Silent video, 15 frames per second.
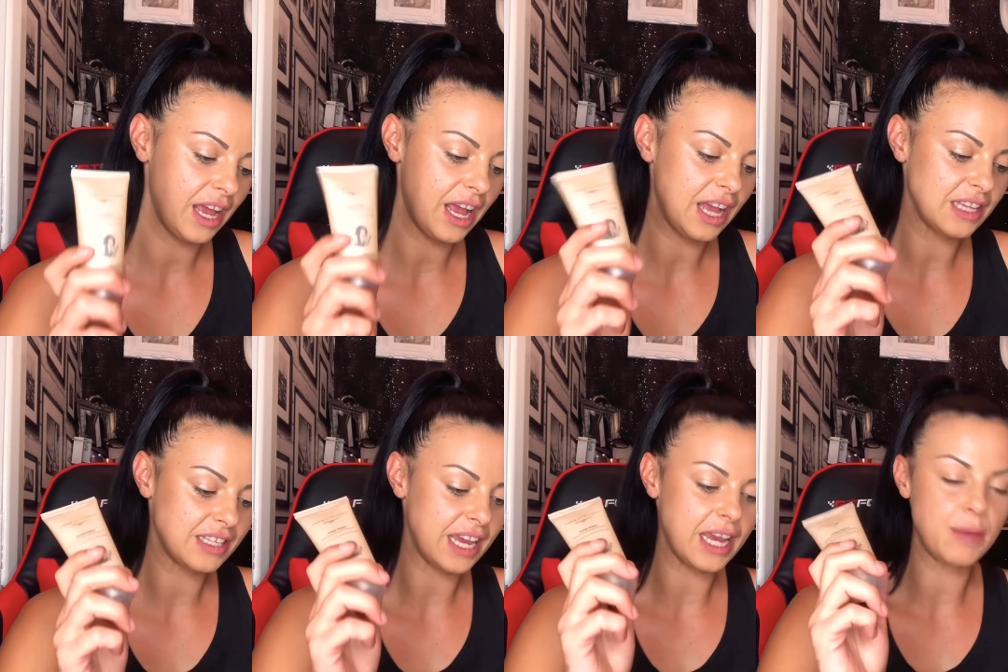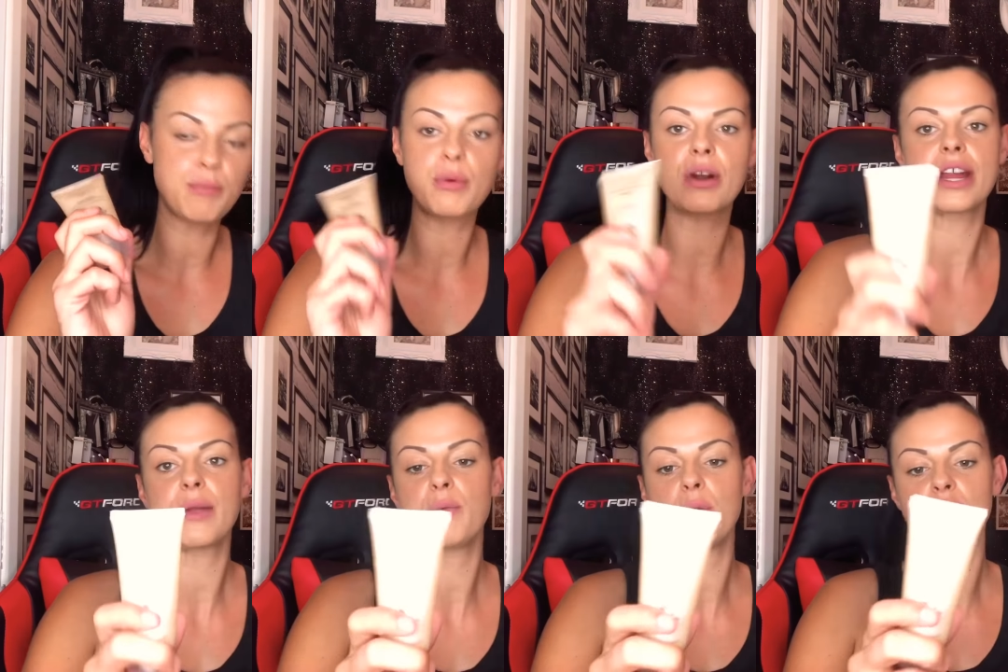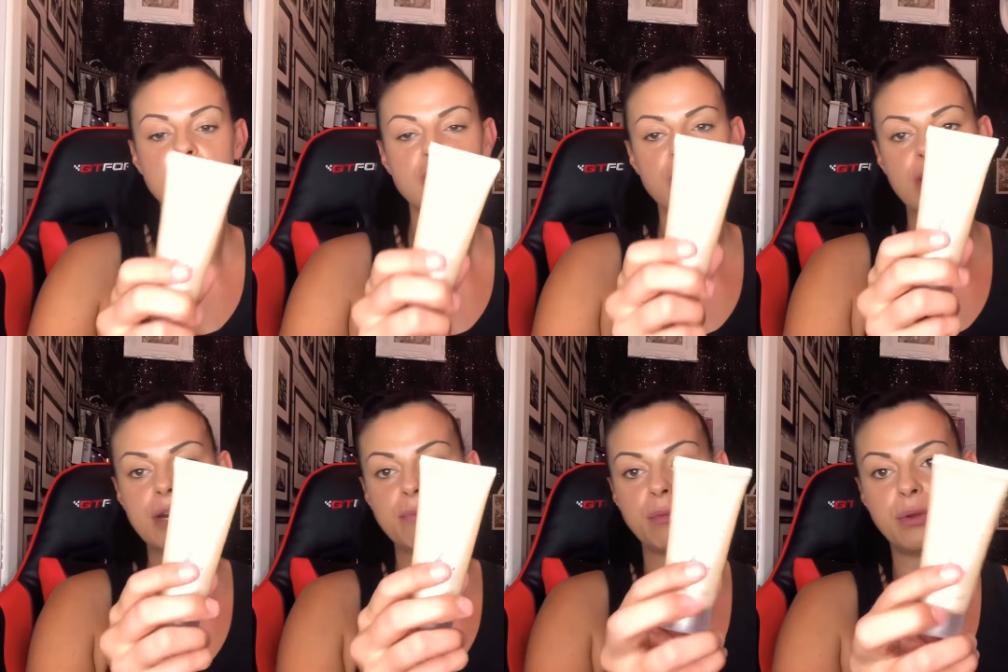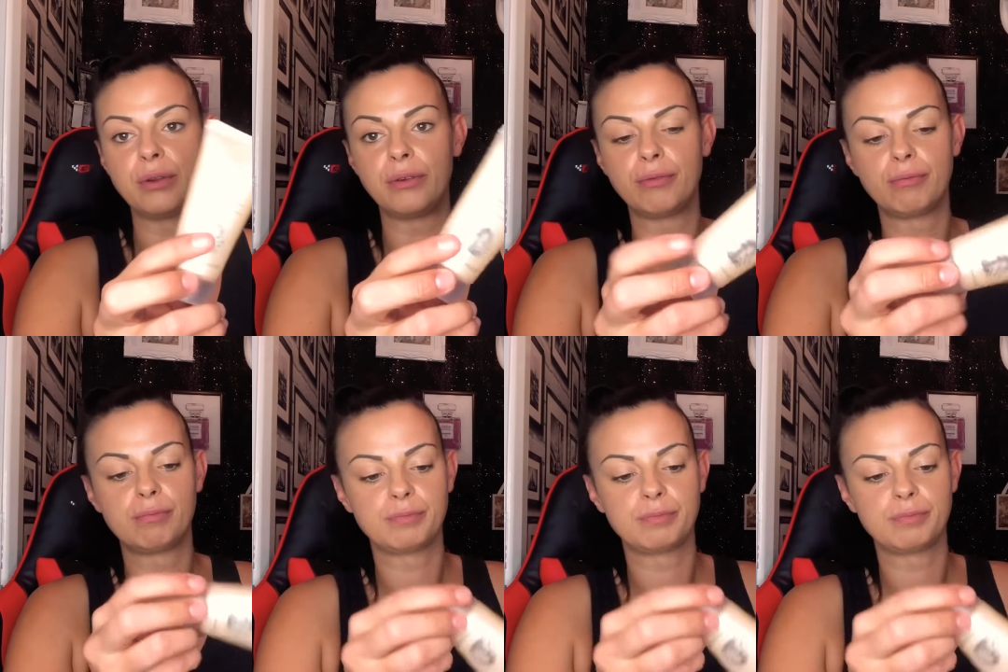as a pre-wash treatment.